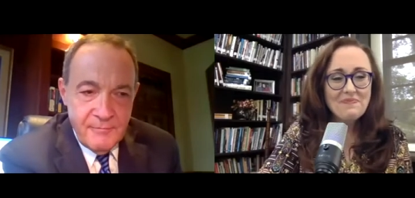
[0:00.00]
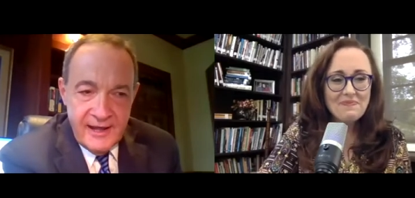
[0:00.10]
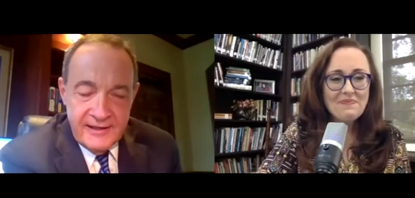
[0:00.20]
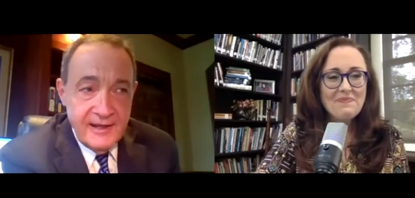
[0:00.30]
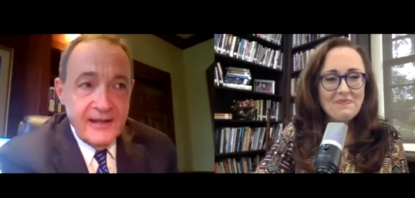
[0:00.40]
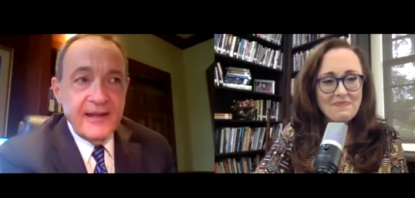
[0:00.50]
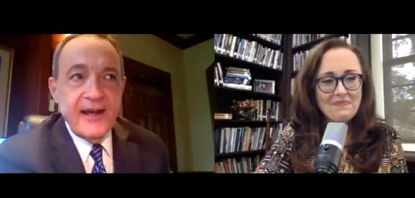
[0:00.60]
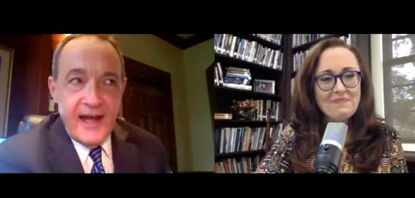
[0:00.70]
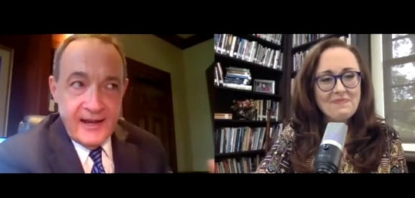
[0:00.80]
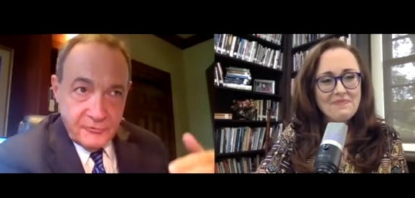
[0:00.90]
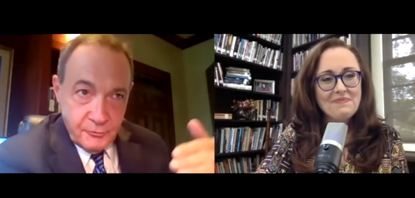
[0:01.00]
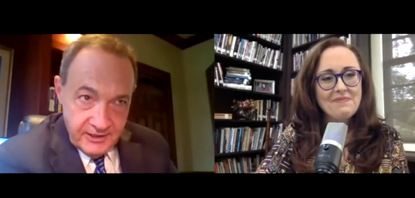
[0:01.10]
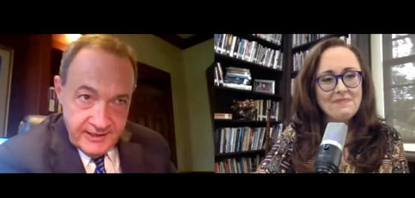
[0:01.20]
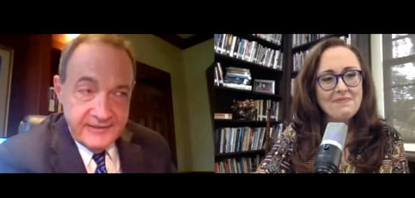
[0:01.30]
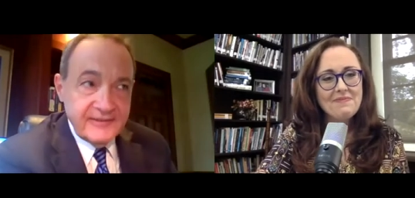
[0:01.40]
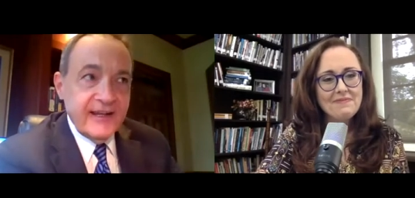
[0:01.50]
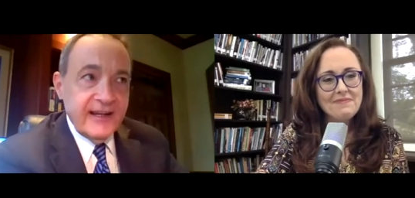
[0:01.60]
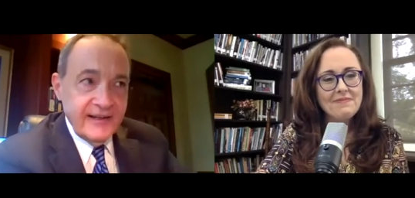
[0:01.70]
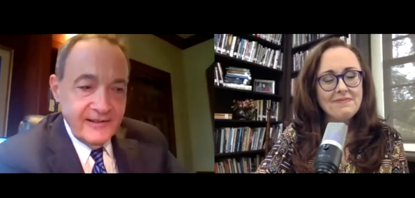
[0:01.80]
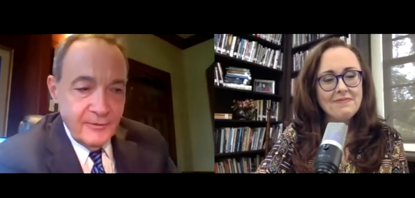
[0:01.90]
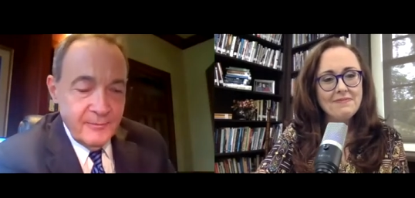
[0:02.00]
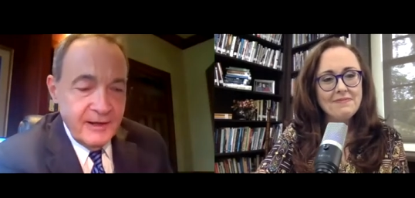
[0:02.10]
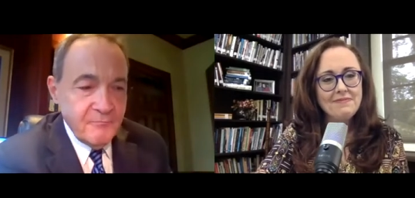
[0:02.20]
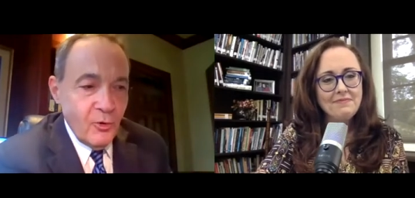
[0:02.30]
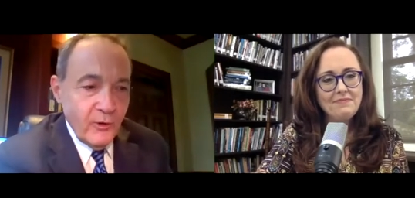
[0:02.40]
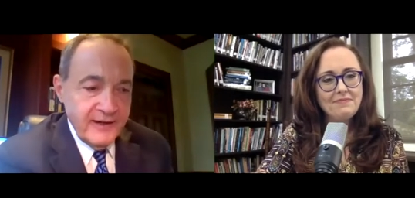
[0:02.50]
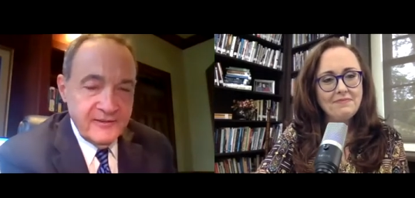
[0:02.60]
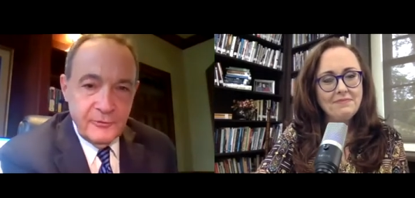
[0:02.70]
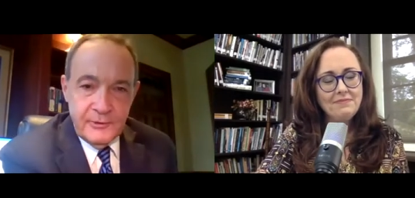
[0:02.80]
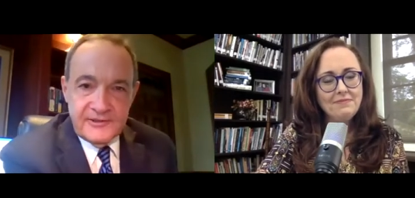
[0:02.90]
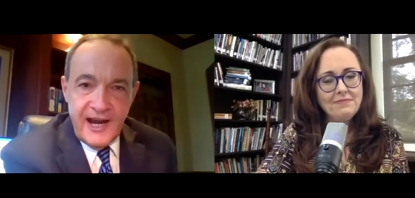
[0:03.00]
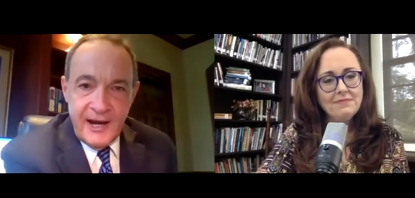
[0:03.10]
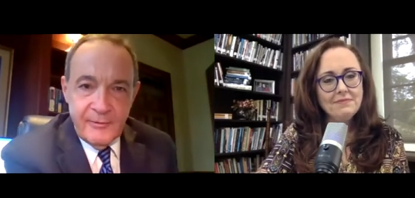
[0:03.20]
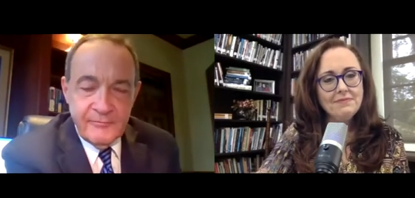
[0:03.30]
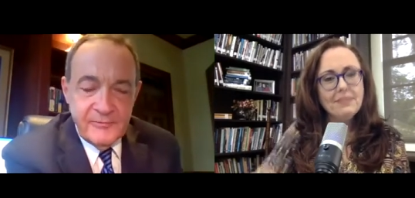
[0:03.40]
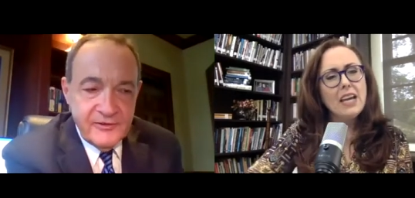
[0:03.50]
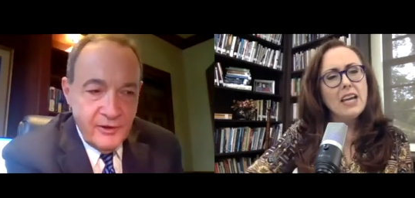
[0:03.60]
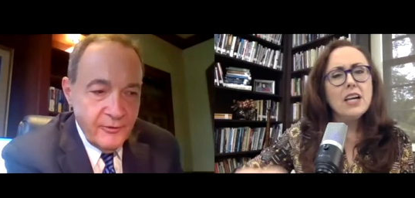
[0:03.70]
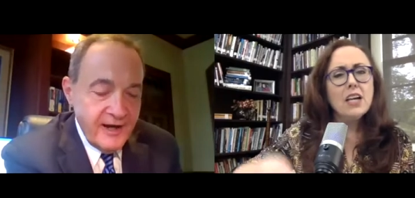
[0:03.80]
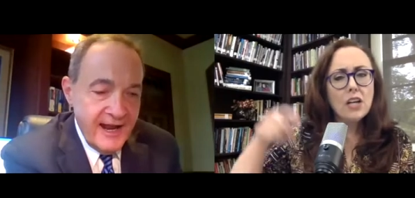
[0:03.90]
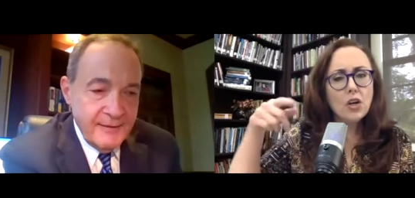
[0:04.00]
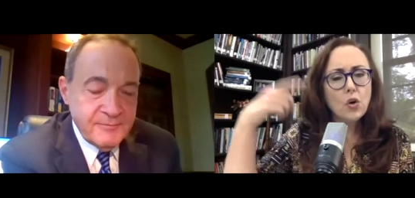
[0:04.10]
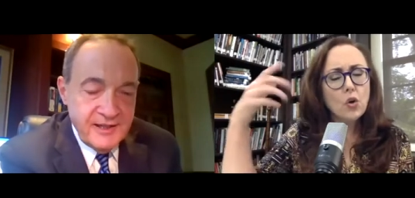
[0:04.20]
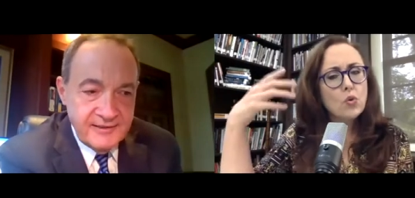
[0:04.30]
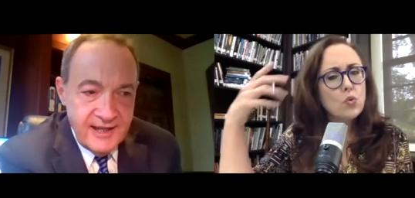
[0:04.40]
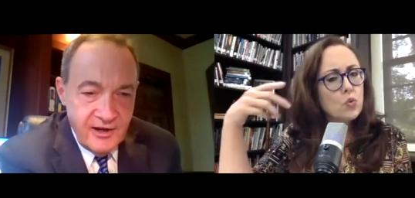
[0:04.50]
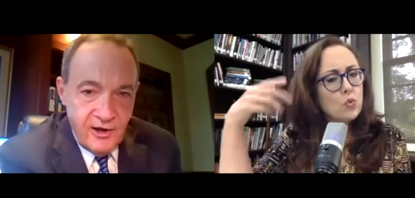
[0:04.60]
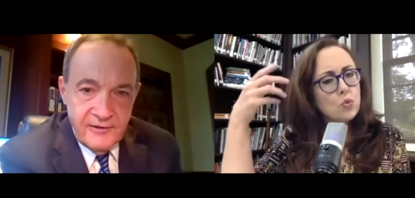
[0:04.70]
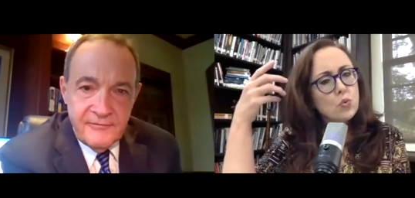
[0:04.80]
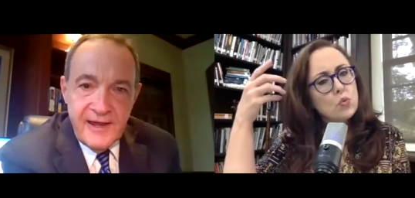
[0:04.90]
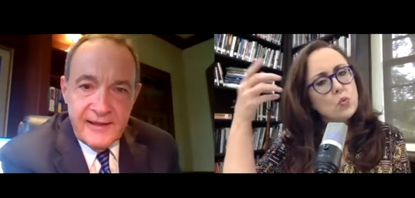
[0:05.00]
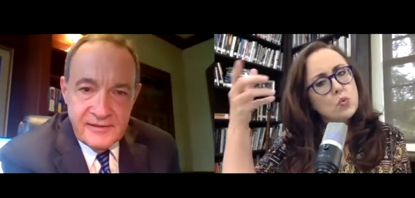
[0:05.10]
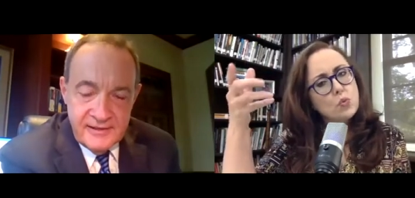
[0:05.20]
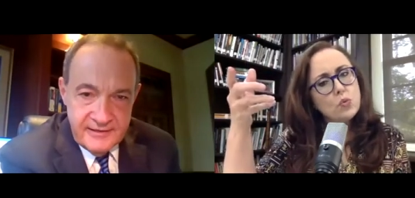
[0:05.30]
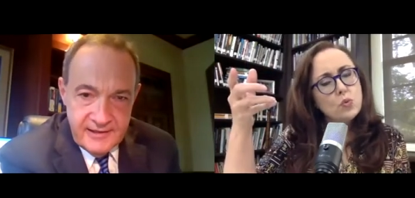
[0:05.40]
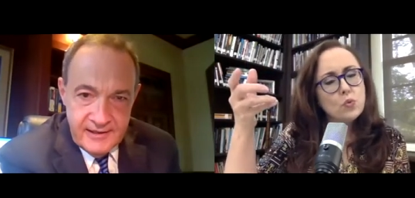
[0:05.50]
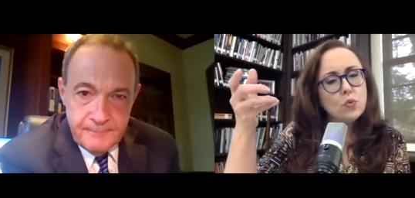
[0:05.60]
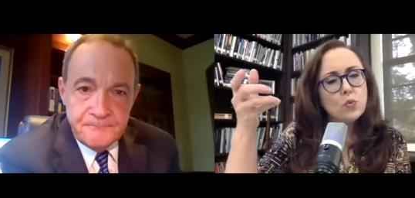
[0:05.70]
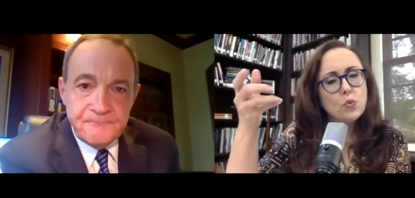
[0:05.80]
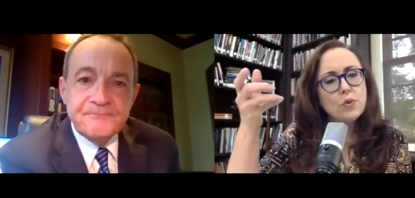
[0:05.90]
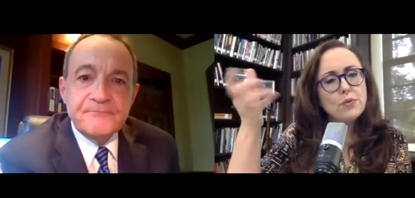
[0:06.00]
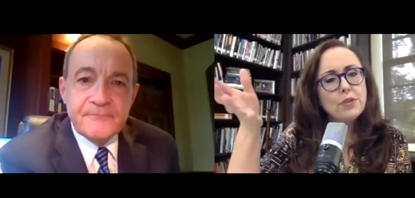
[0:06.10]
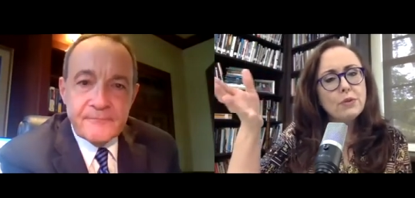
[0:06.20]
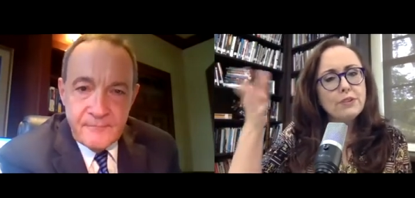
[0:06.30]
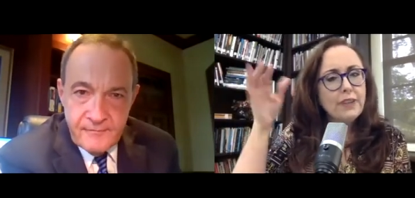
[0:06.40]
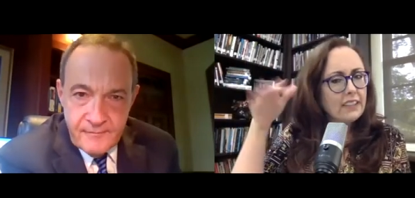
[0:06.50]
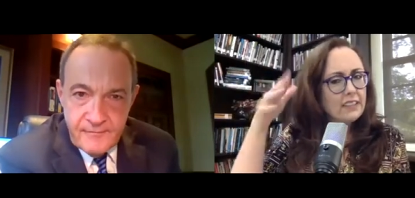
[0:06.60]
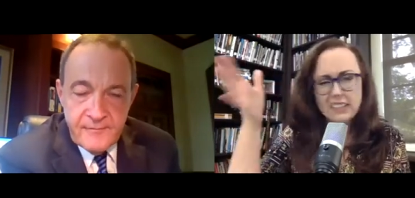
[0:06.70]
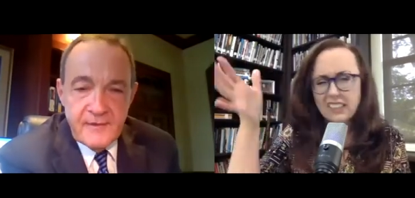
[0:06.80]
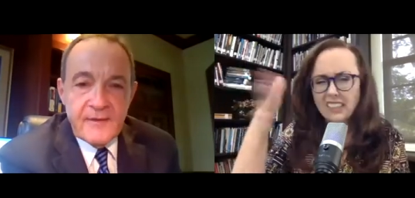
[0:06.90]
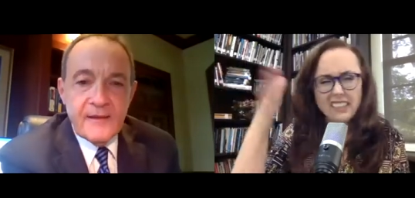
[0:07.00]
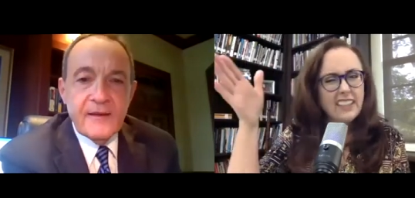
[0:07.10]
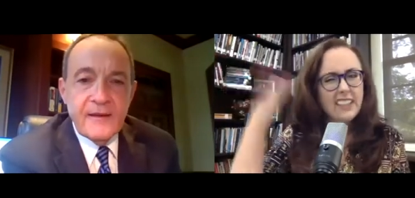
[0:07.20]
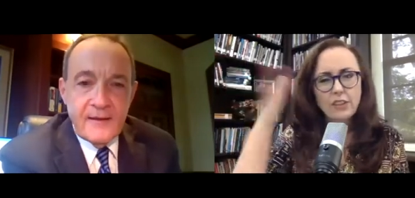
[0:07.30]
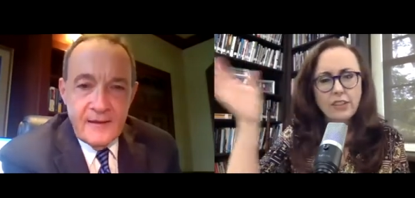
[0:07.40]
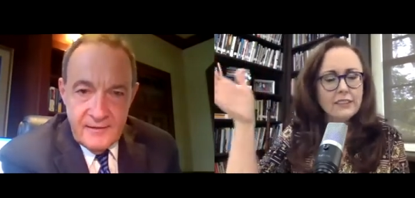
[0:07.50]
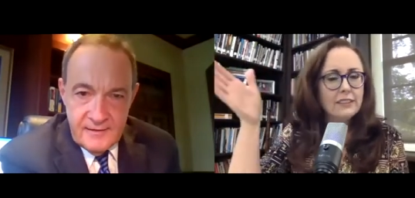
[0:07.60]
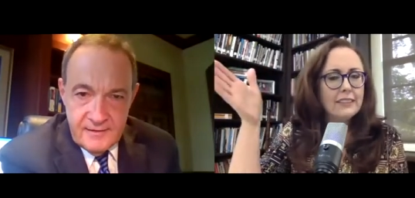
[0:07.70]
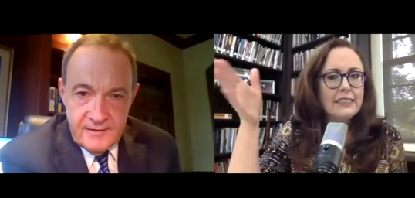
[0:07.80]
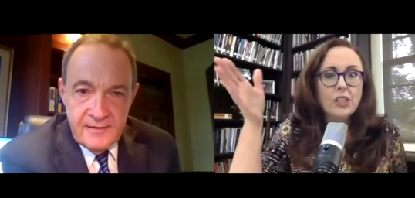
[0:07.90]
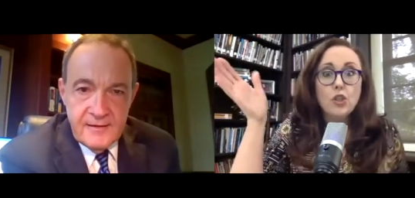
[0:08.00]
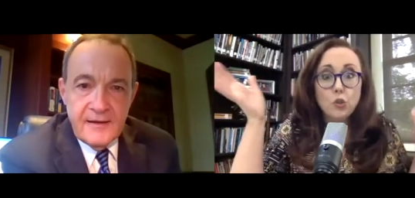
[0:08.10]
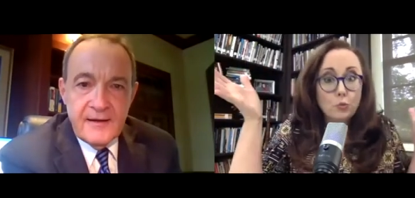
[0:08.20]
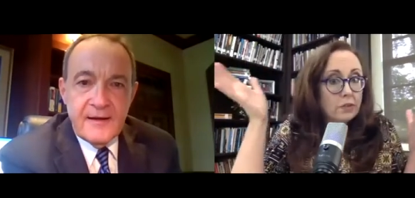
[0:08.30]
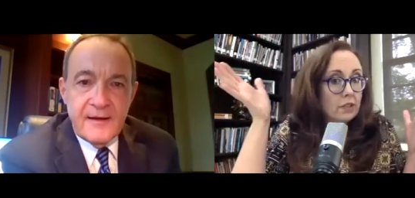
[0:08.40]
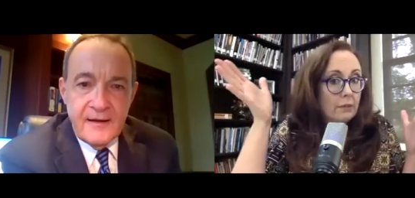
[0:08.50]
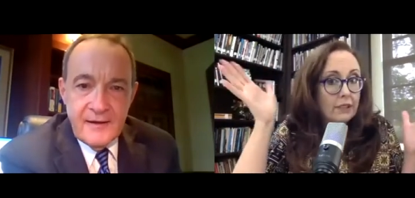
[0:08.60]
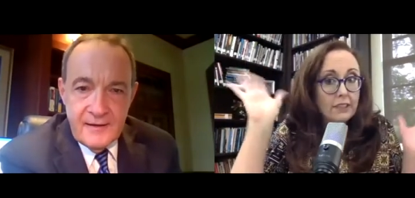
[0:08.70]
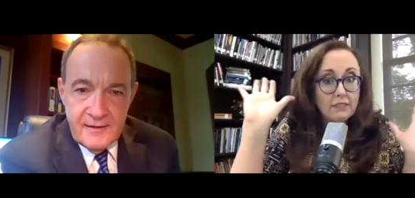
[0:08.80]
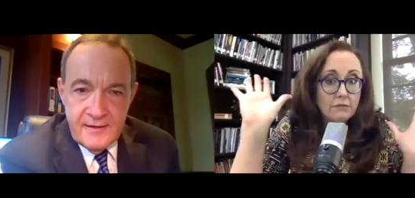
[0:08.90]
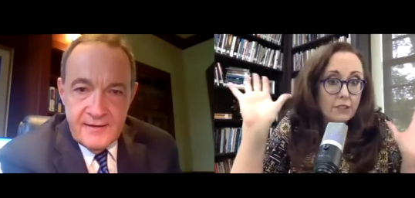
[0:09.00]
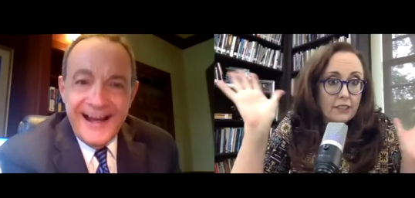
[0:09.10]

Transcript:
Speaker 1: may actually extend a little bit more into retirement so that I can get all of that cleaned up.
Speaker 2: So if accidentally they all got deleted, oops, I mean, right.